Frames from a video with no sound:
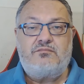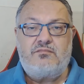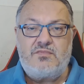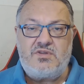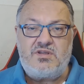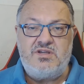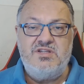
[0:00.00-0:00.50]

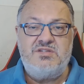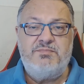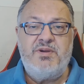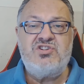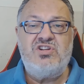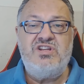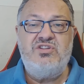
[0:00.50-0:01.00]

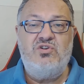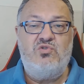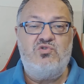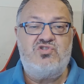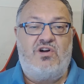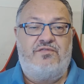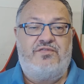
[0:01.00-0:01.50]
especially those
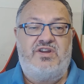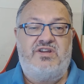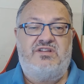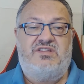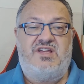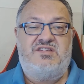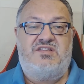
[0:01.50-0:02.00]
offering
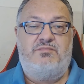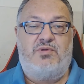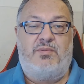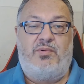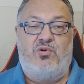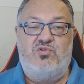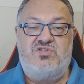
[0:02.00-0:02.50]
tasting
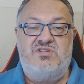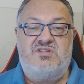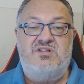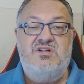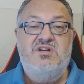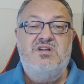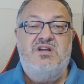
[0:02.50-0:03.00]
proposals
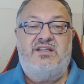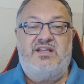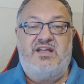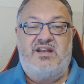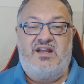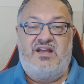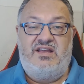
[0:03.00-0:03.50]
and
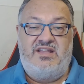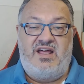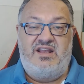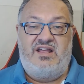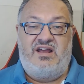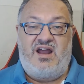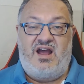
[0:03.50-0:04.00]
other
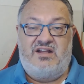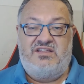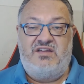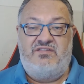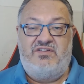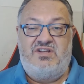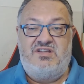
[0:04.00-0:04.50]

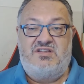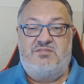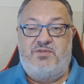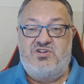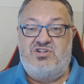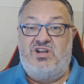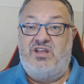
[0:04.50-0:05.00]
activities,
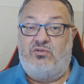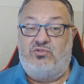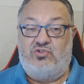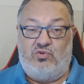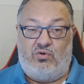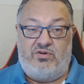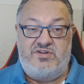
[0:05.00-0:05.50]
especially
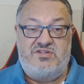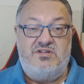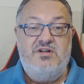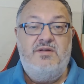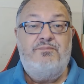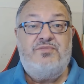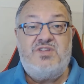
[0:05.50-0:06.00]
outdoors.
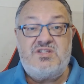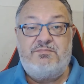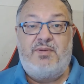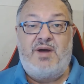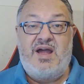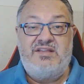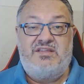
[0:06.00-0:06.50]

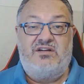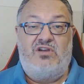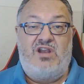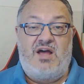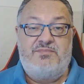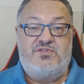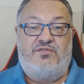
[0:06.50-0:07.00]
Despite the
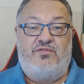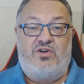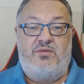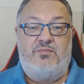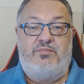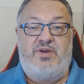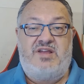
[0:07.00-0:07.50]
collapse of foreign
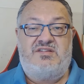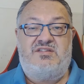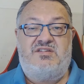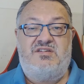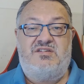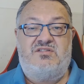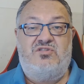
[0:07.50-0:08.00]

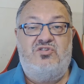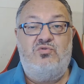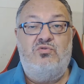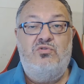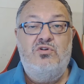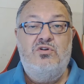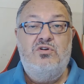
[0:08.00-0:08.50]
presences
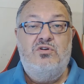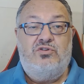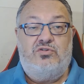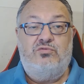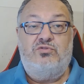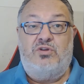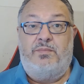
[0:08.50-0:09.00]
due
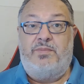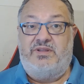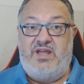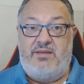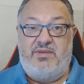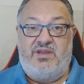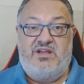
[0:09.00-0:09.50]
to the
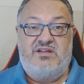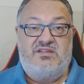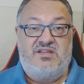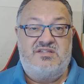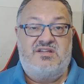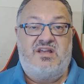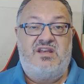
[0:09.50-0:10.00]
pandemic,
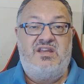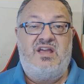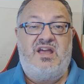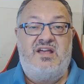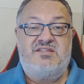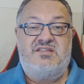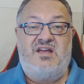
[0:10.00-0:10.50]
Tuscany
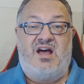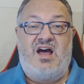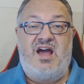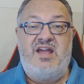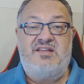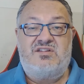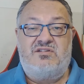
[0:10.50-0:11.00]
has the
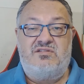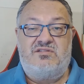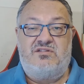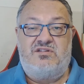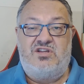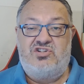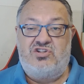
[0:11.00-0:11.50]
highest
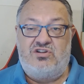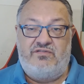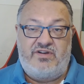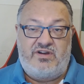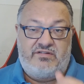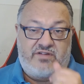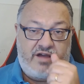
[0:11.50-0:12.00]
concentration of
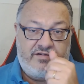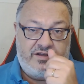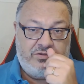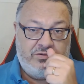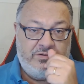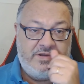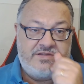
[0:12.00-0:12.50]

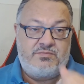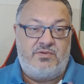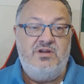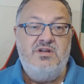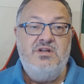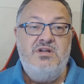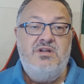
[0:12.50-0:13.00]
agritourism
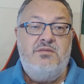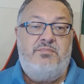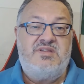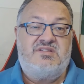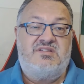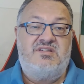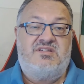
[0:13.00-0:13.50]

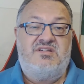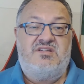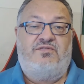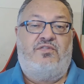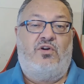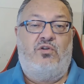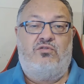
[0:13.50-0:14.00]
businesses,
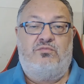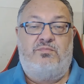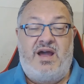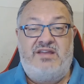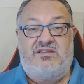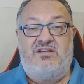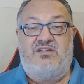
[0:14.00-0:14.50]
followed by
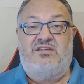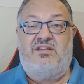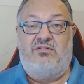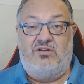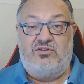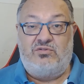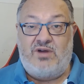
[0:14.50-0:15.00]
Trentino
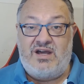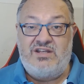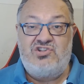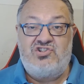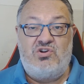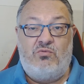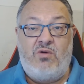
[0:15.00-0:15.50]
Alto
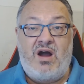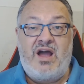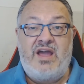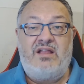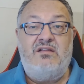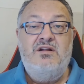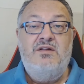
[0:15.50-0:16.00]
Adige,
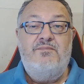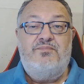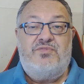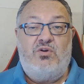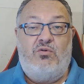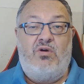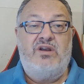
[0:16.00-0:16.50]
while the
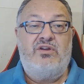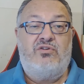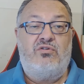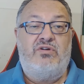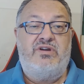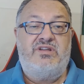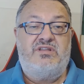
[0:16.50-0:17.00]
one
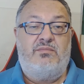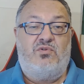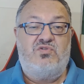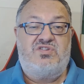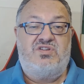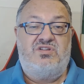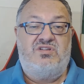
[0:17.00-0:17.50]
growing the most
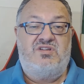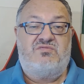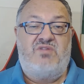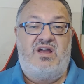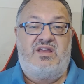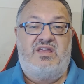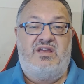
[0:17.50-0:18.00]
in this
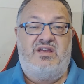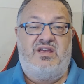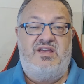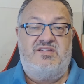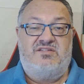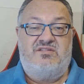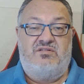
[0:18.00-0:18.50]
ranking
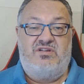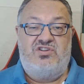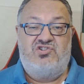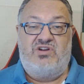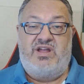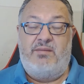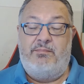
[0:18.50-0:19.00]
is the region
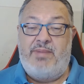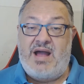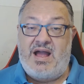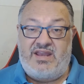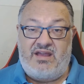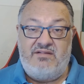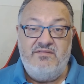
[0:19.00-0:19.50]

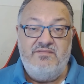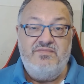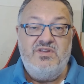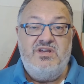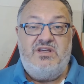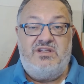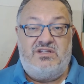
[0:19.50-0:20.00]
Campania.
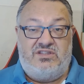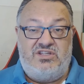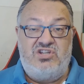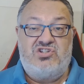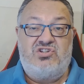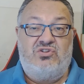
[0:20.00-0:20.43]
In addition to the